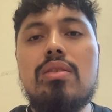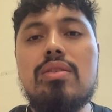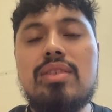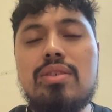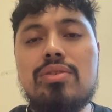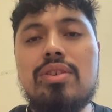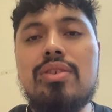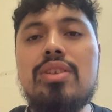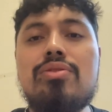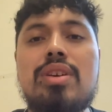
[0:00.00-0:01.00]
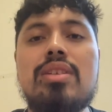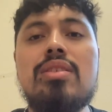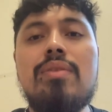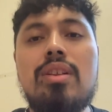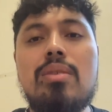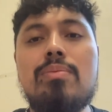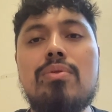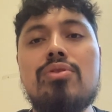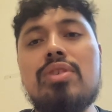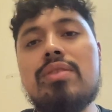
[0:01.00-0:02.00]
skills are they trying to develop
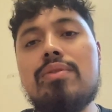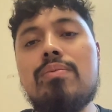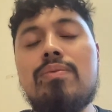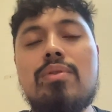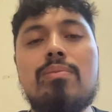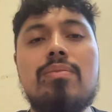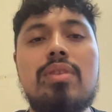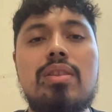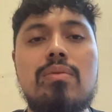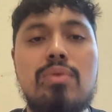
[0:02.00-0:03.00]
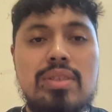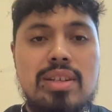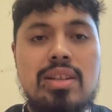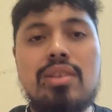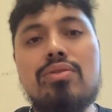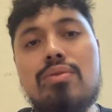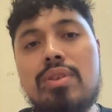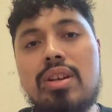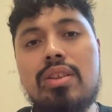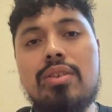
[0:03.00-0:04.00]
or transfer from one setting to
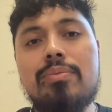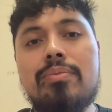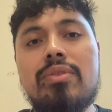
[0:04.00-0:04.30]
another.